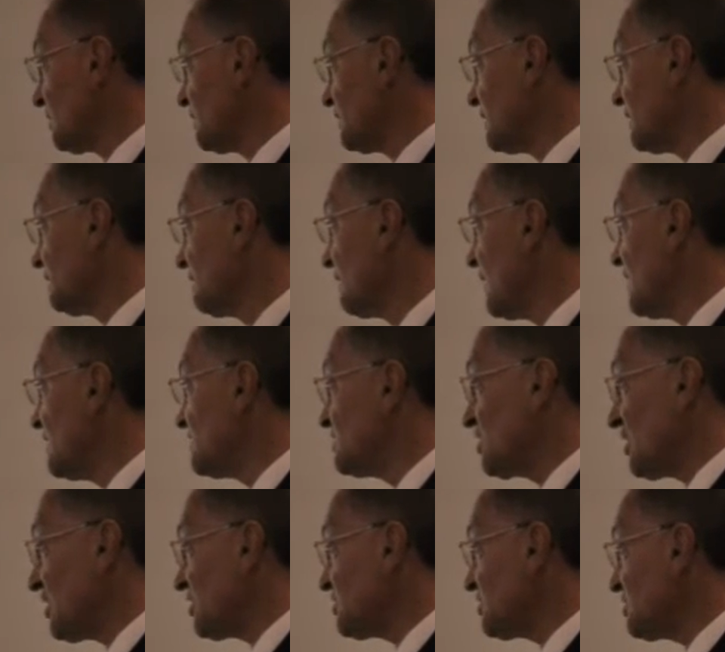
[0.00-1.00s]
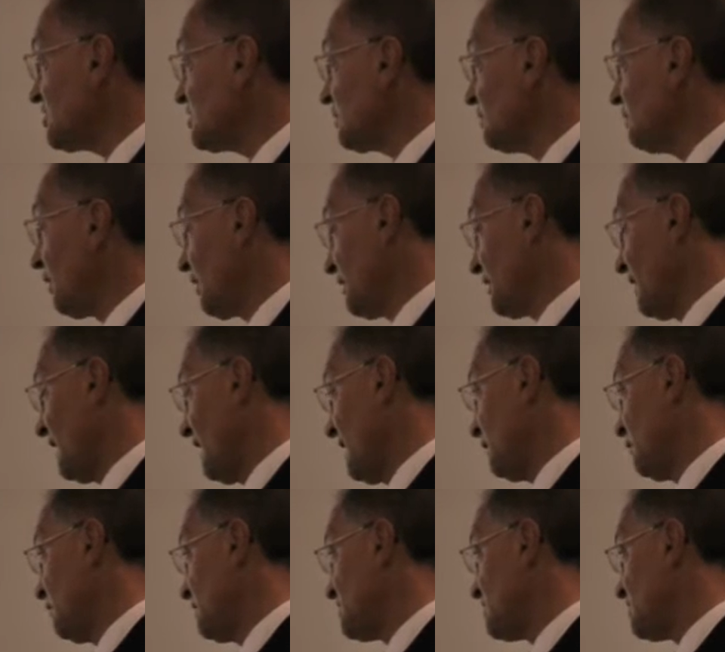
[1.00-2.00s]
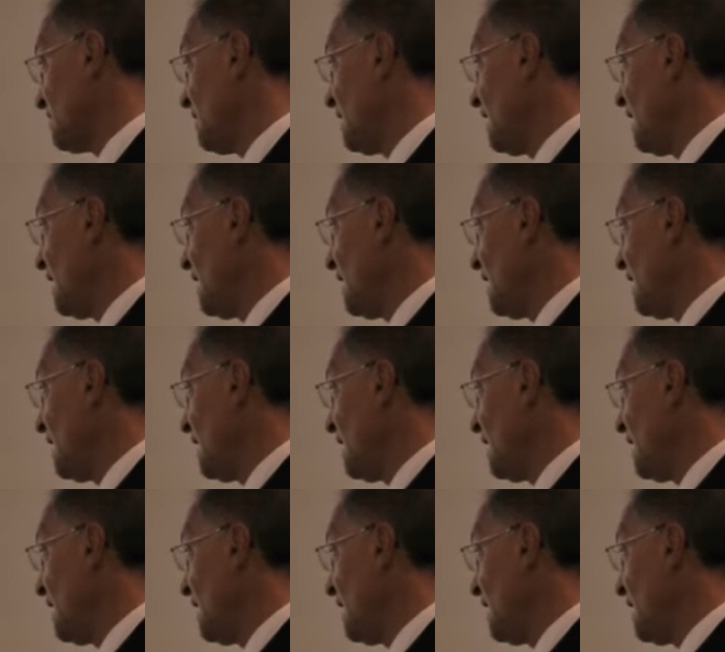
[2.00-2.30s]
on it. Gestures and body language.